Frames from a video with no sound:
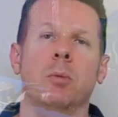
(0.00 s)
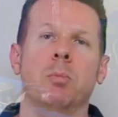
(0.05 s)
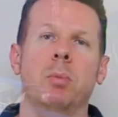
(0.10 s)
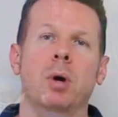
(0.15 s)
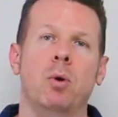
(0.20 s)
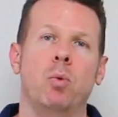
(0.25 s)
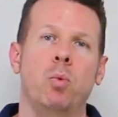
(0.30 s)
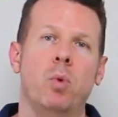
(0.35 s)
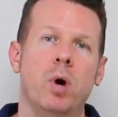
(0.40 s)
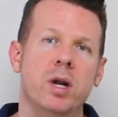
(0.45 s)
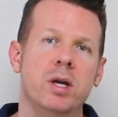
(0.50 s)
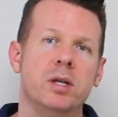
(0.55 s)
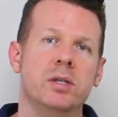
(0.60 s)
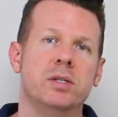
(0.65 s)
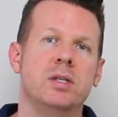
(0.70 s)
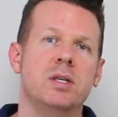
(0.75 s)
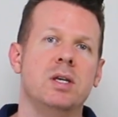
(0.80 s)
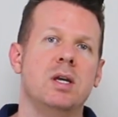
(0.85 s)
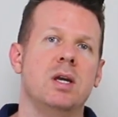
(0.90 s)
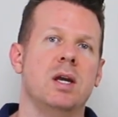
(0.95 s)
but what
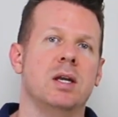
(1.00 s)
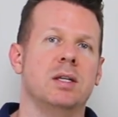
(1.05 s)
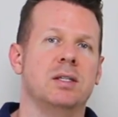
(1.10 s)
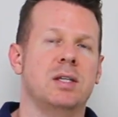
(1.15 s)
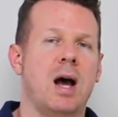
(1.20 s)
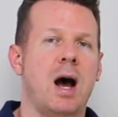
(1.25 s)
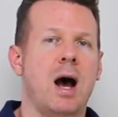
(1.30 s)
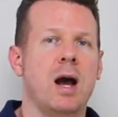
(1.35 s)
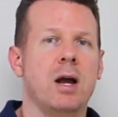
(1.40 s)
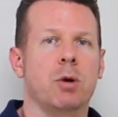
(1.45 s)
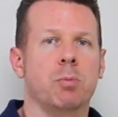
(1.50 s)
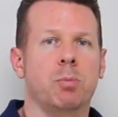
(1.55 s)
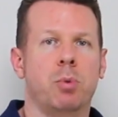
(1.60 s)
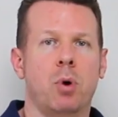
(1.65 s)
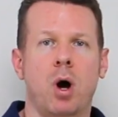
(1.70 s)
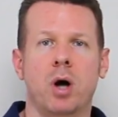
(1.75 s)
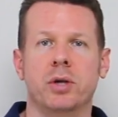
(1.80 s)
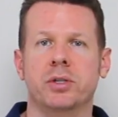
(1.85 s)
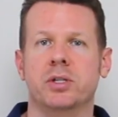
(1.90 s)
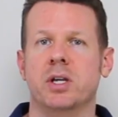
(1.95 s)
is the entire
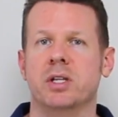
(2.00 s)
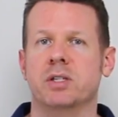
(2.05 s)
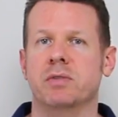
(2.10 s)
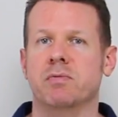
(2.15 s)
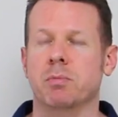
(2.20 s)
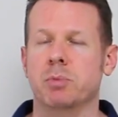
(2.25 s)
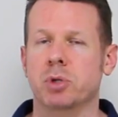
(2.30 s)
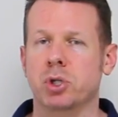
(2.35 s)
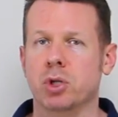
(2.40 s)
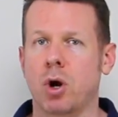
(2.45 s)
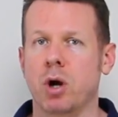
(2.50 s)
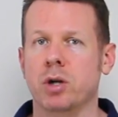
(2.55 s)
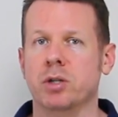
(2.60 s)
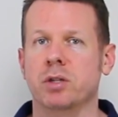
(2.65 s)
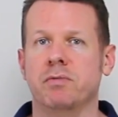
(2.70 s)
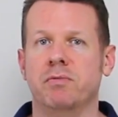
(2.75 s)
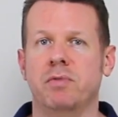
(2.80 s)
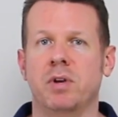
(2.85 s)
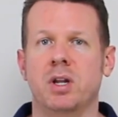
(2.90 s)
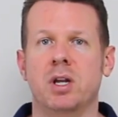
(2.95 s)
process from start
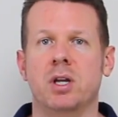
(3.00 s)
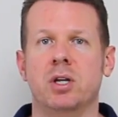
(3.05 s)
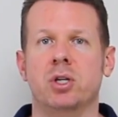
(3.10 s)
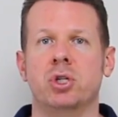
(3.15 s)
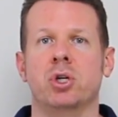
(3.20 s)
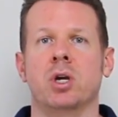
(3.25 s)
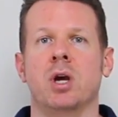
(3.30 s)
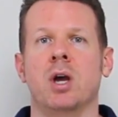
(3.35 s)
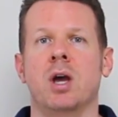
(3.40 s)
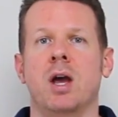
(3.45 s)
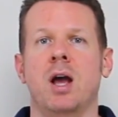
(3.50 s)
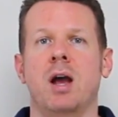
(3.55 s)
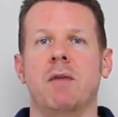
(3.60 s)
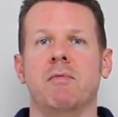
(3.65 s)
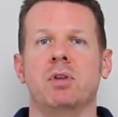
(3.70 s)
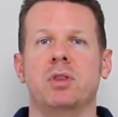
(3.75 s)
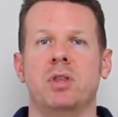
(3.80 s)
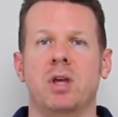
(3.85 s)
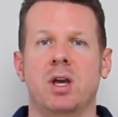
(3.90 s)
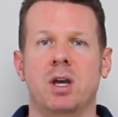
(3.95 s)
to finish,
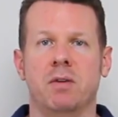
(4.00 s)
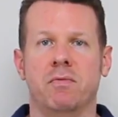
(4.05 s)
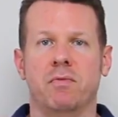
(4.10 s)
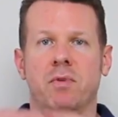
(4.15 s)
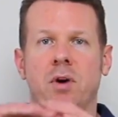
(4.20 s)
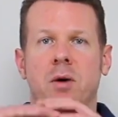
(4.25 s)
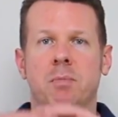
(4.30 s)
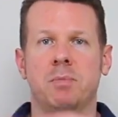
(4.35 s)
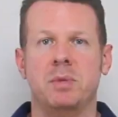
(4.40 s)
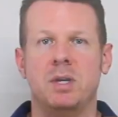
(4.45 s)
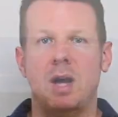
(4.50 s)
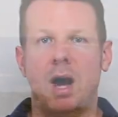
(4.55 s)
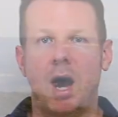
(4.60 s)
everything from the